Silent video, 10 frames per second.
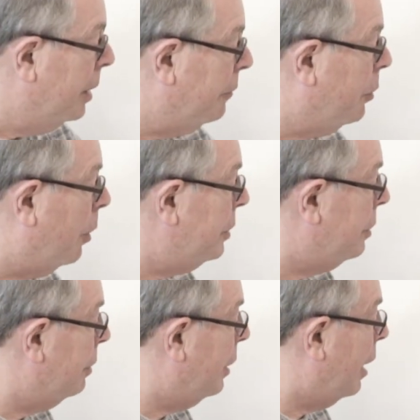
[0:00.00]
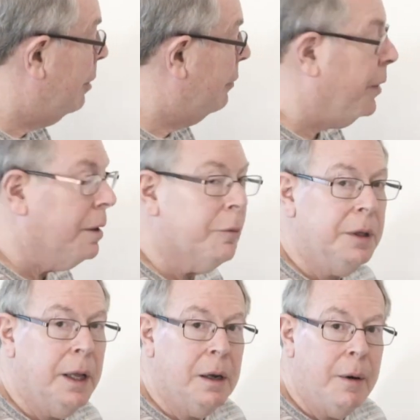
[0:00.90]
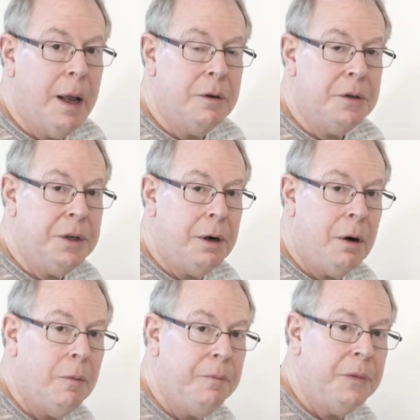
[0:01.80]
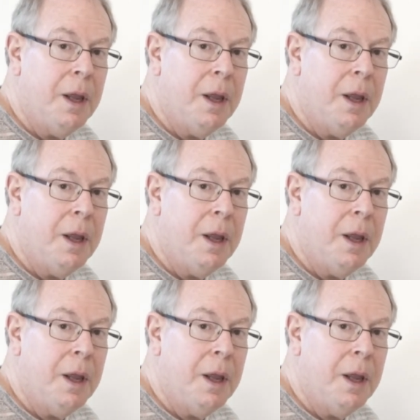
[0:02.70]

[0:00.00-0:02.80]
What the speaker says: Of course, your endowment fund would then go down to zero,